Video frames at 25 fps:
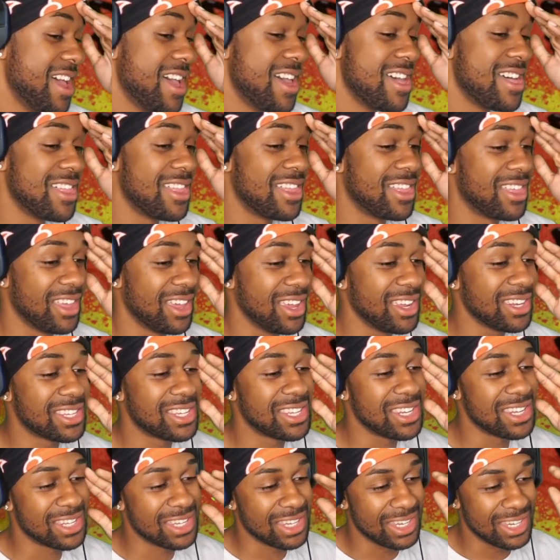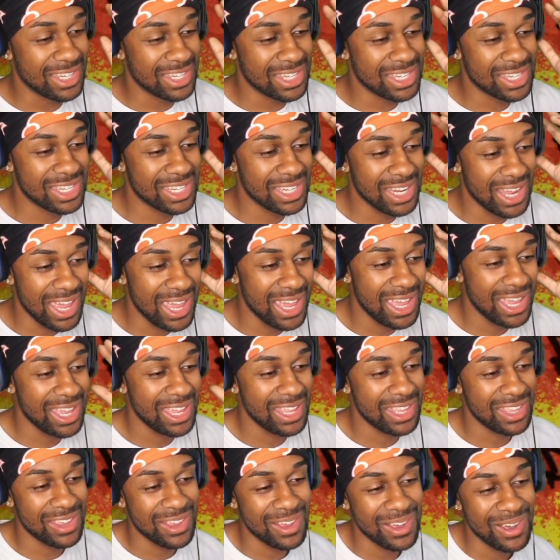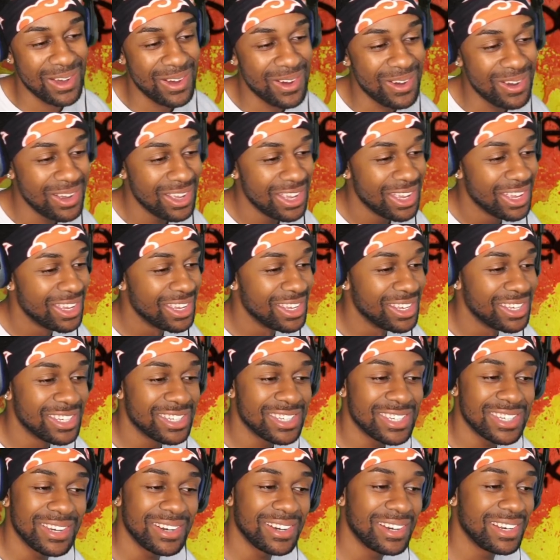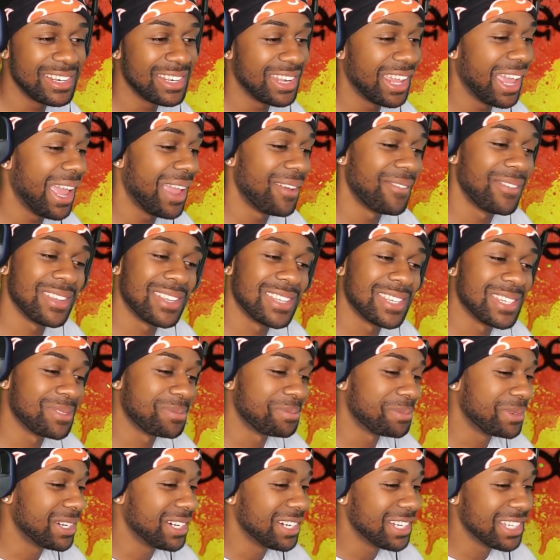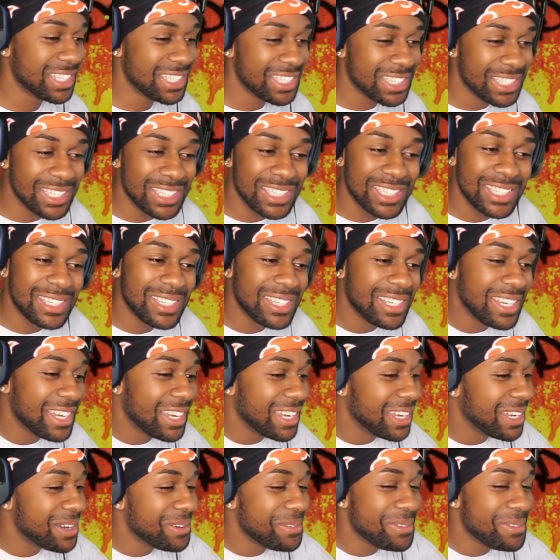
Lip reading: This is insane, yo. Sharon David just pushing. She